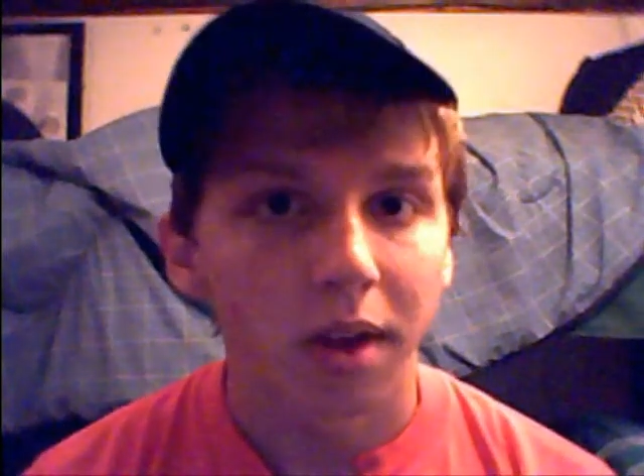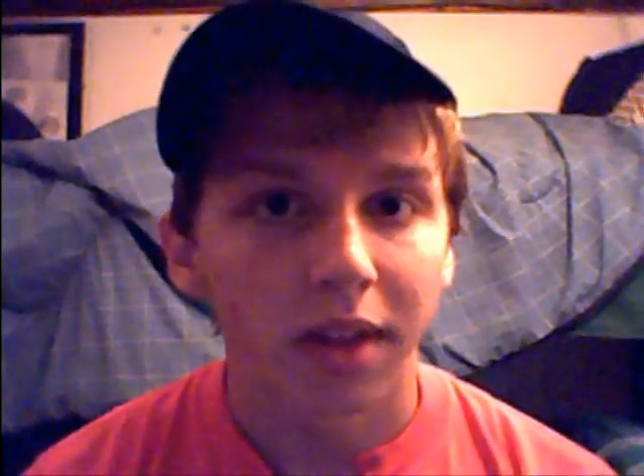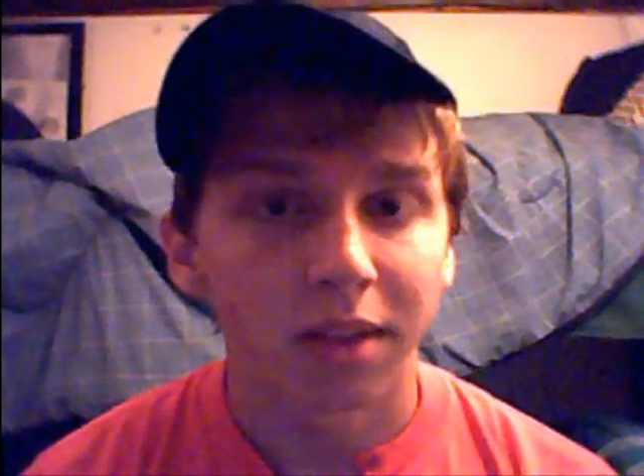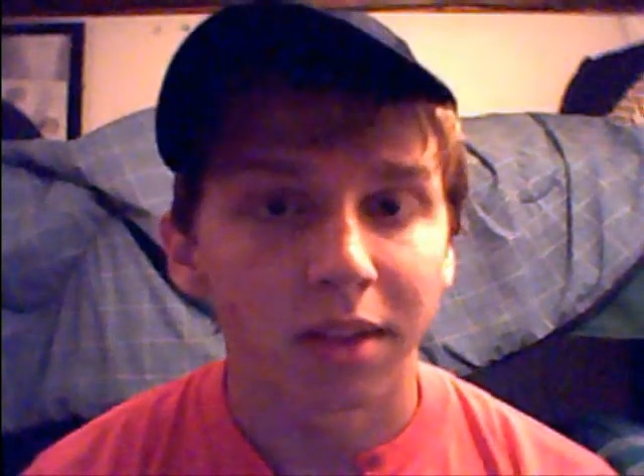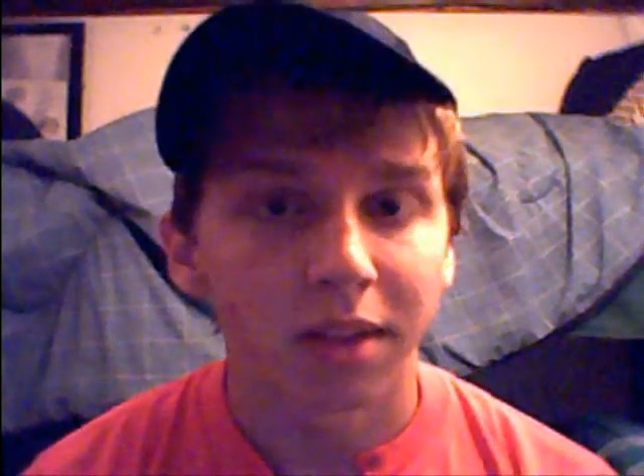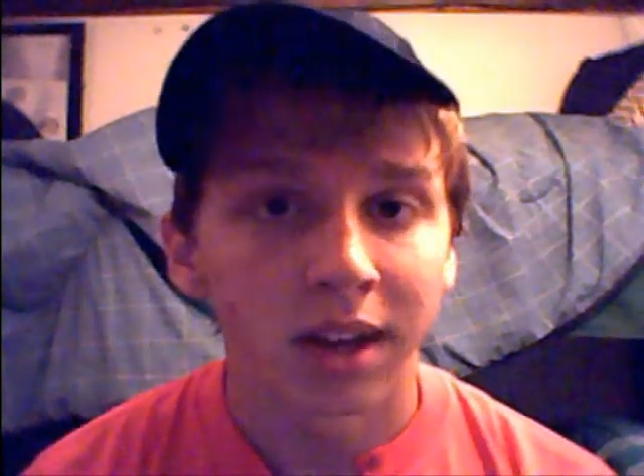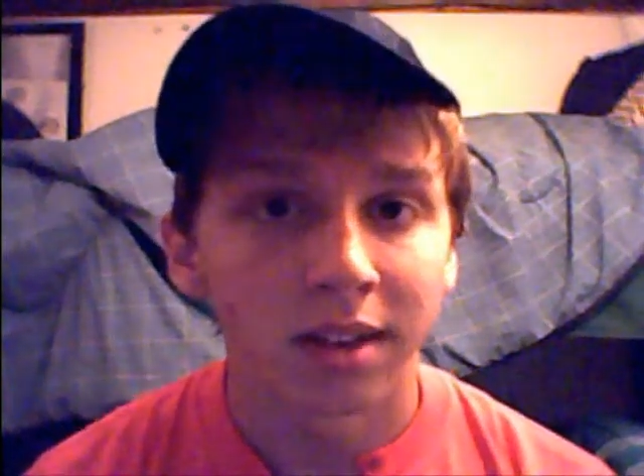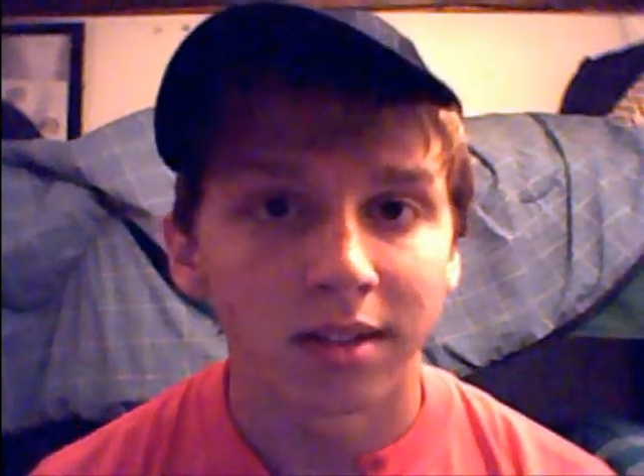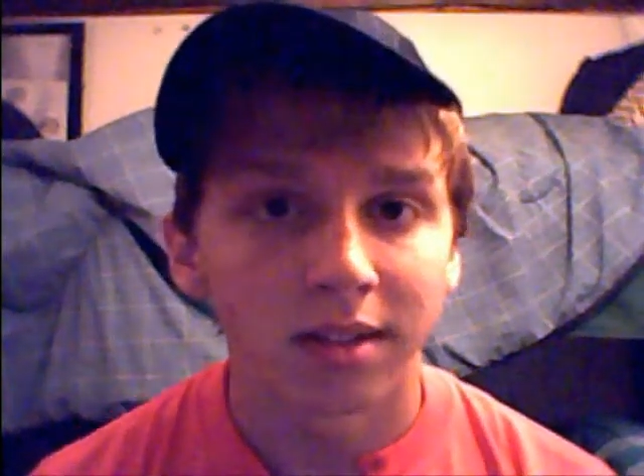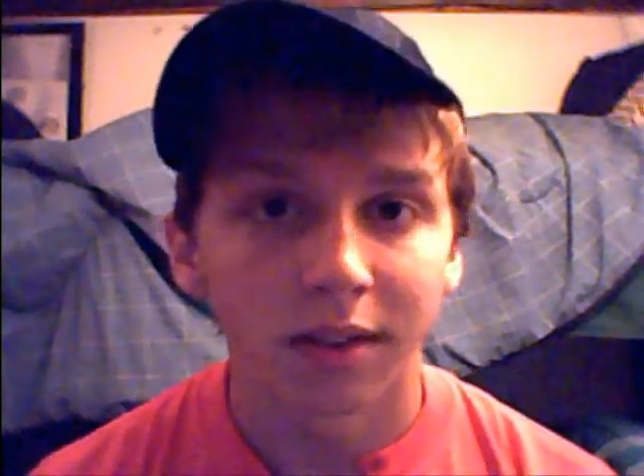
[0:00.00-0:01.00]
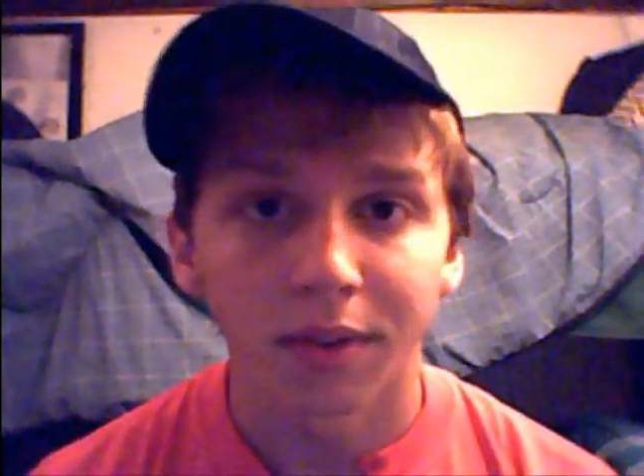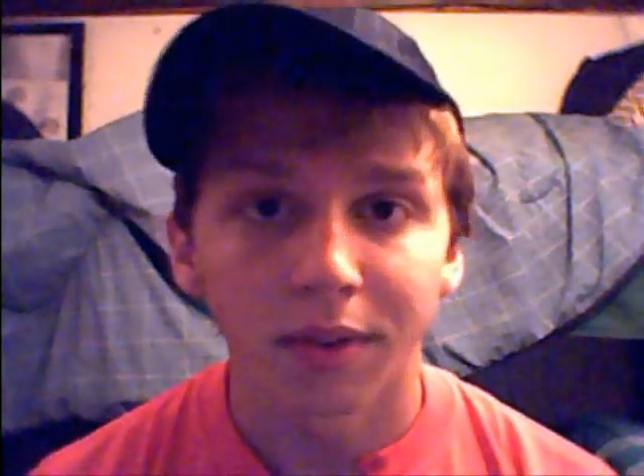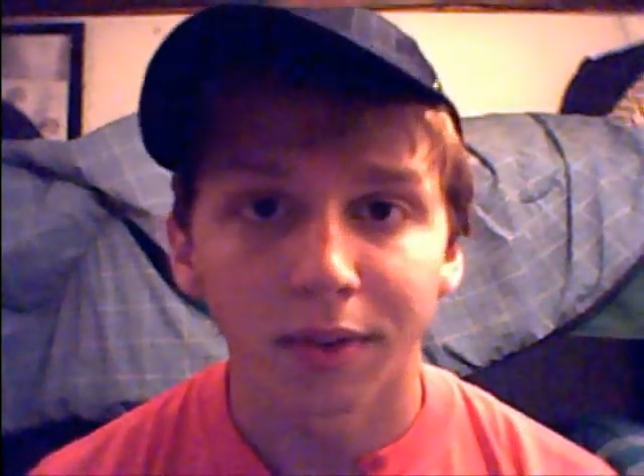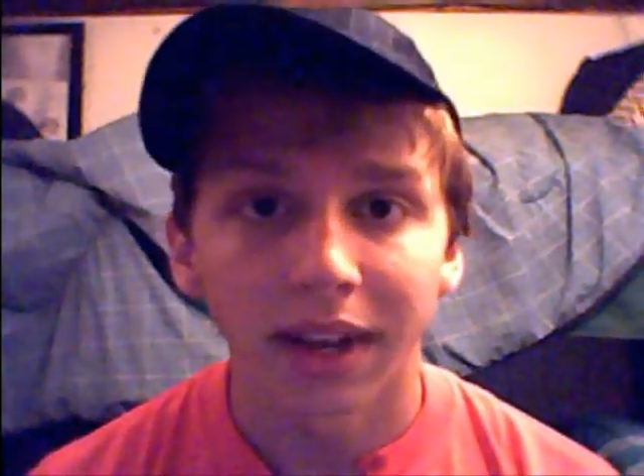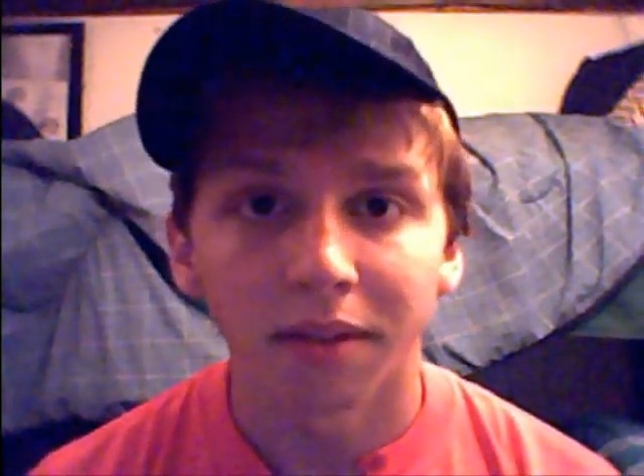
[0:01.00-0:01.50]
that's what it is. You have to
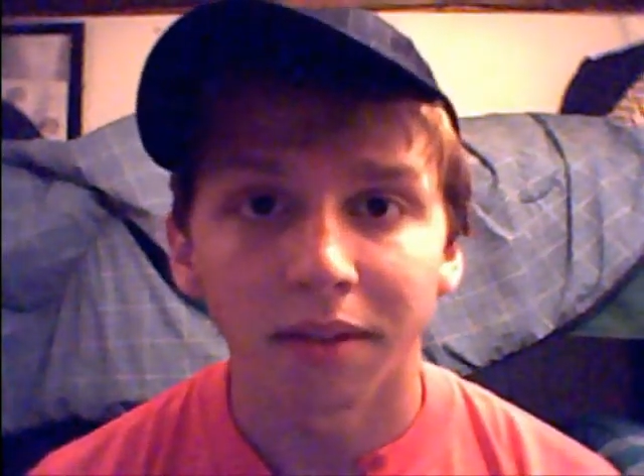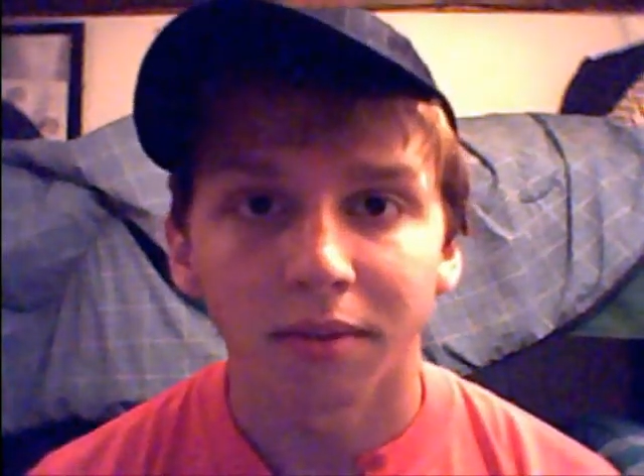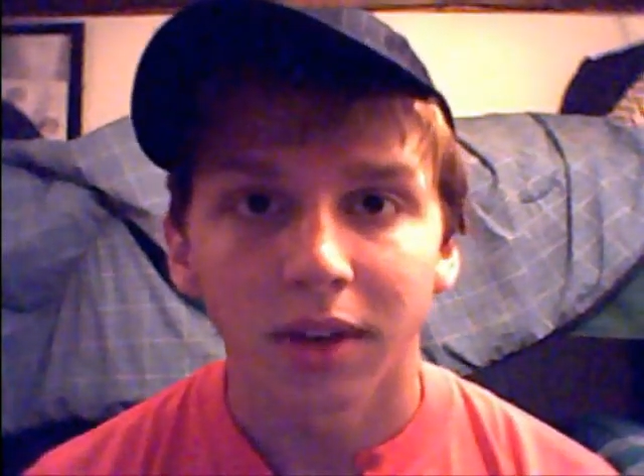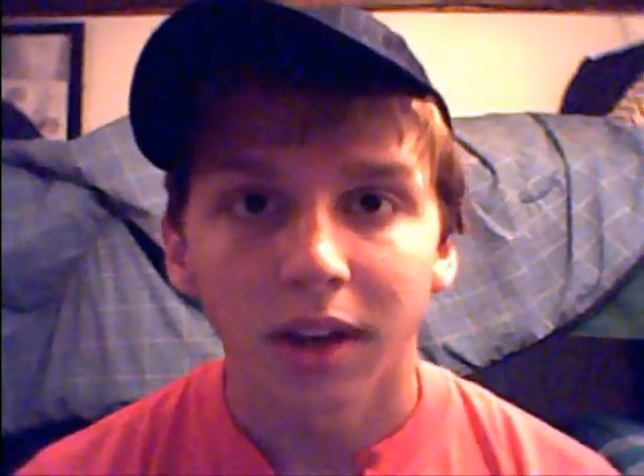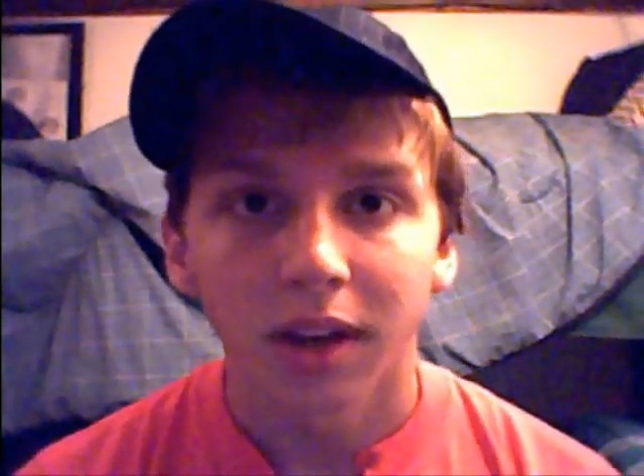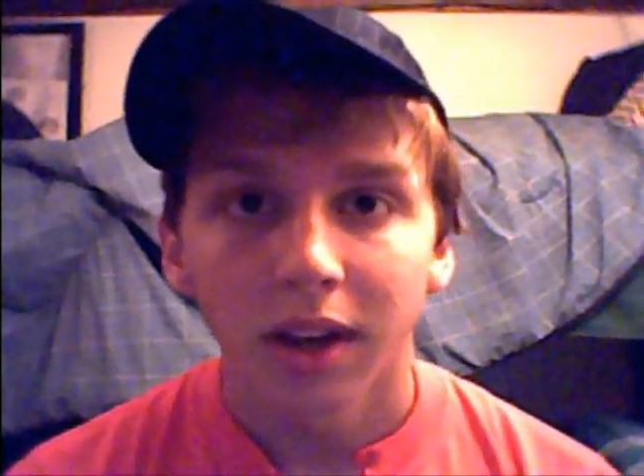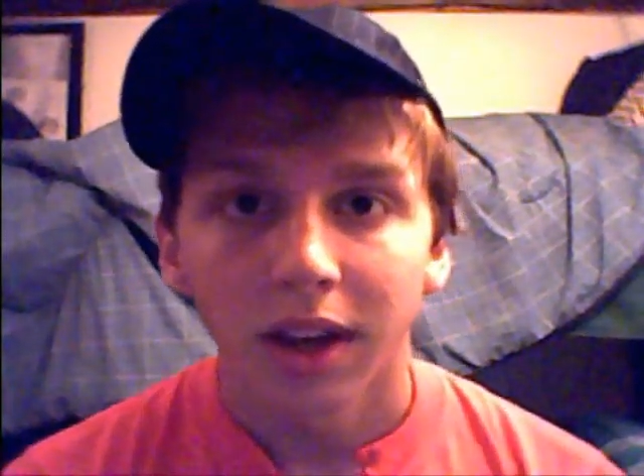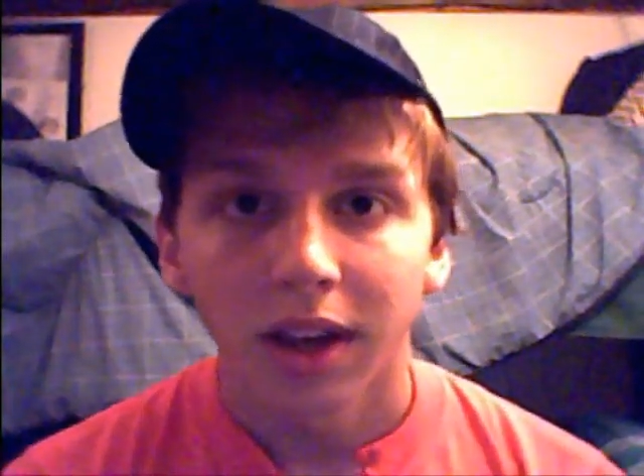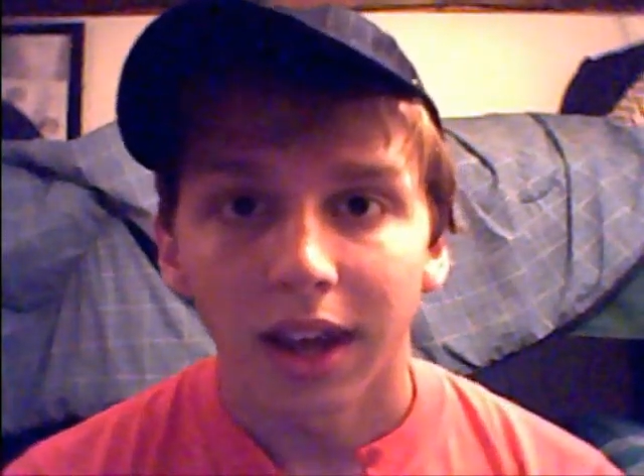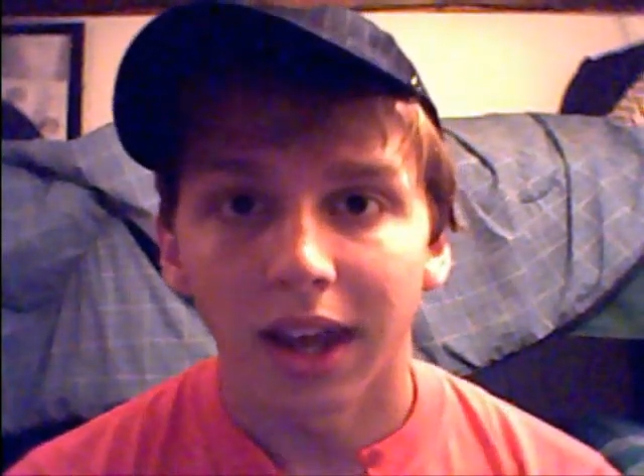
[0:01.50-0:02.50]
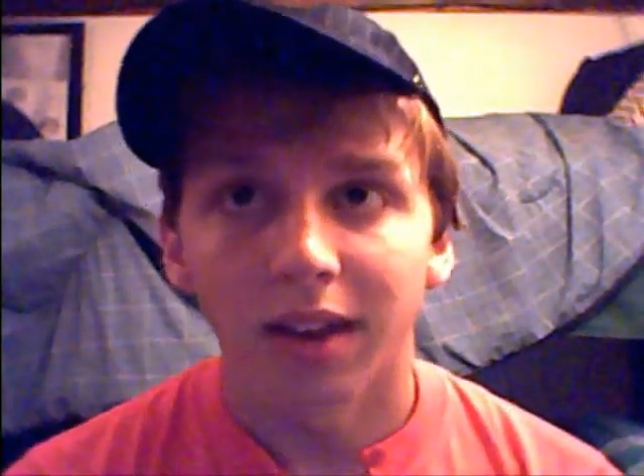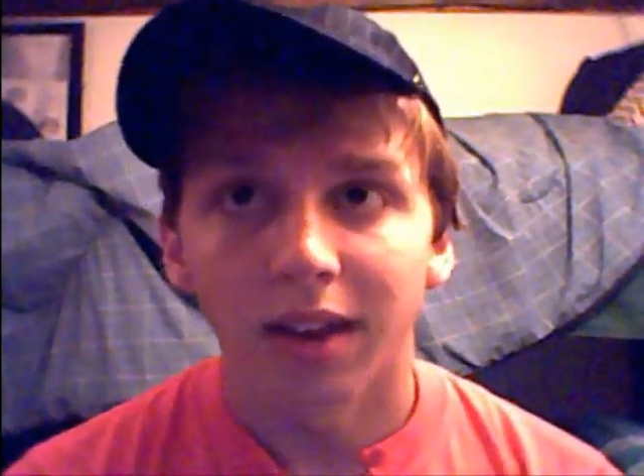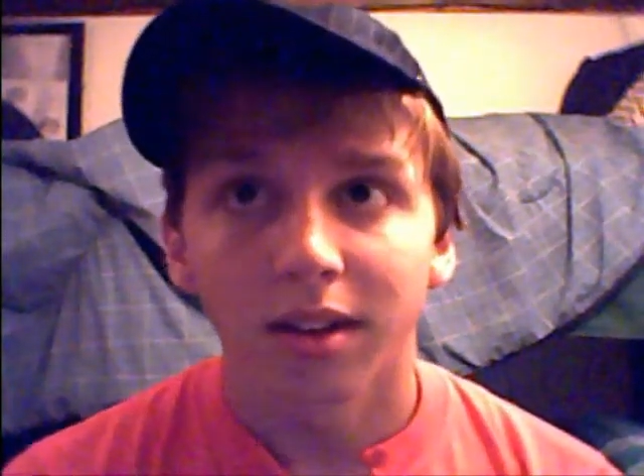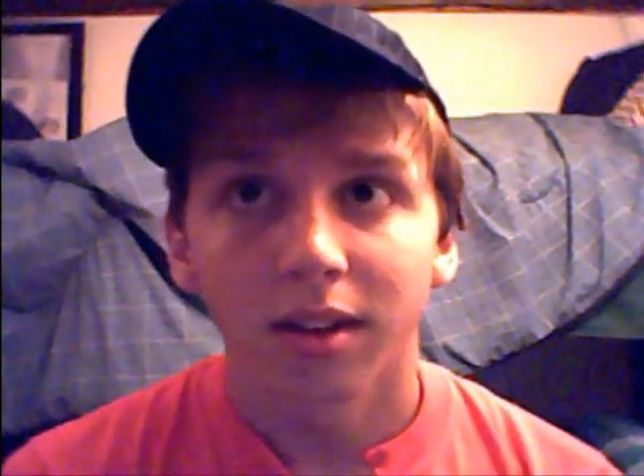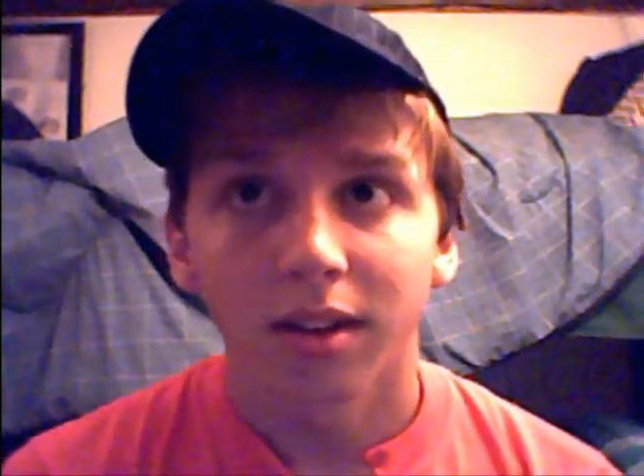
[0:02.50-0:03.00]
forgive. And